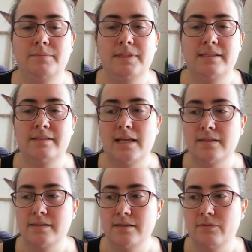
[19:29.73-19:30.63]
this
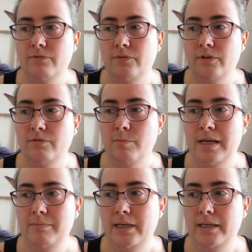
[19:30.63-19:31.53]
sense of
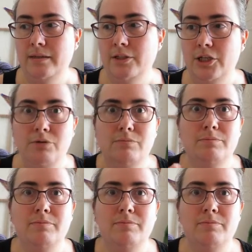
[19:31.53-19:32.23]
maybe, you know,